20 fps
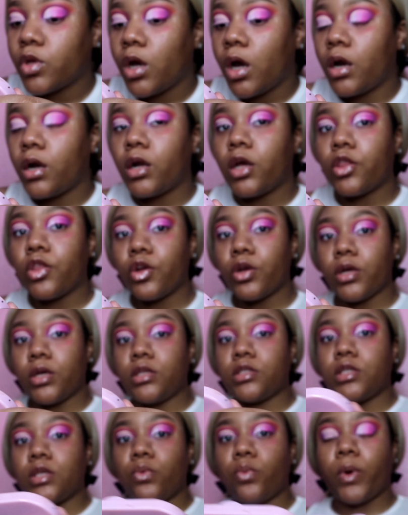Another
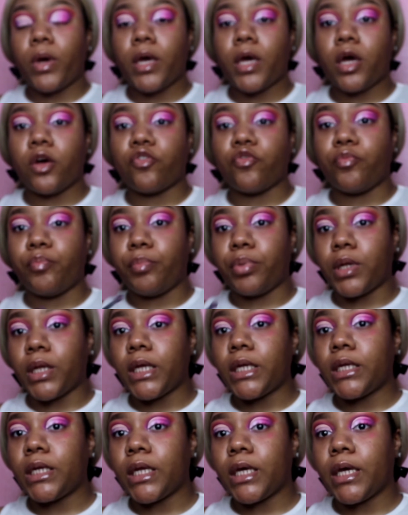easy way of
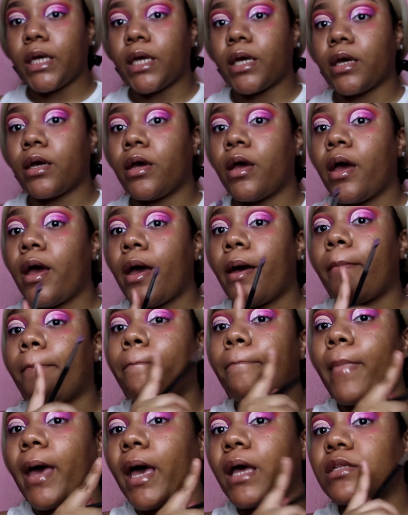blending
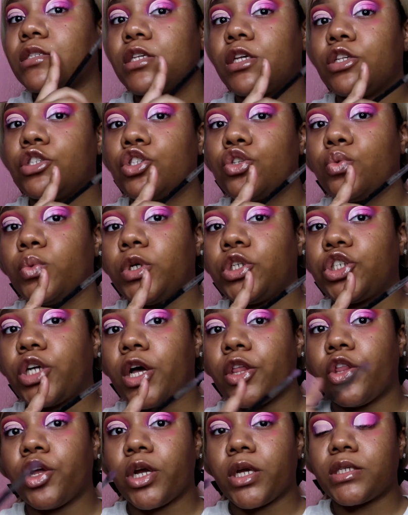mattes into each
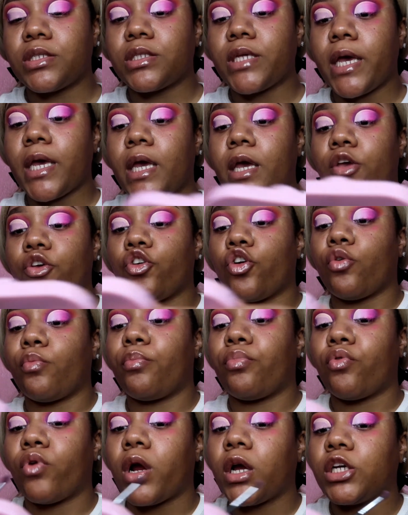other is taking your
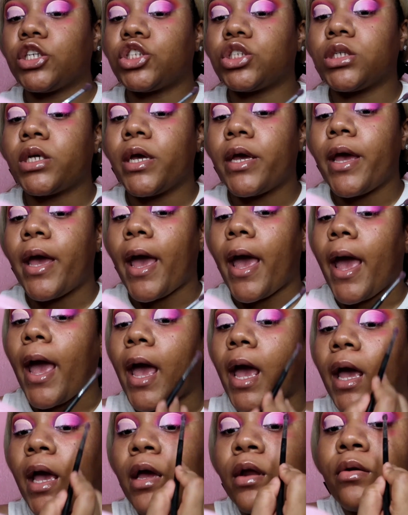brush
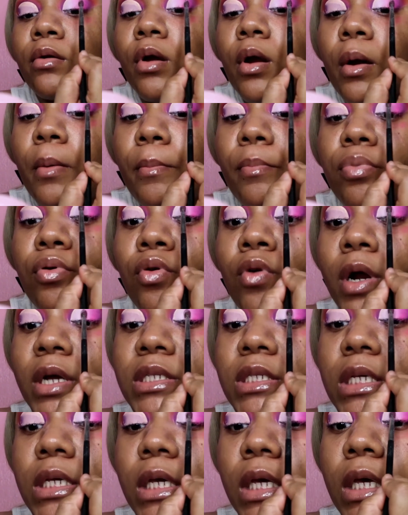and
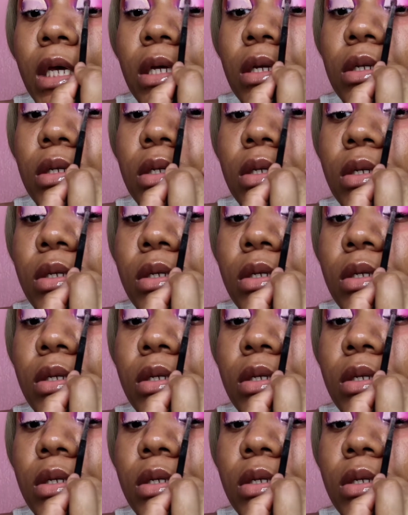pressing it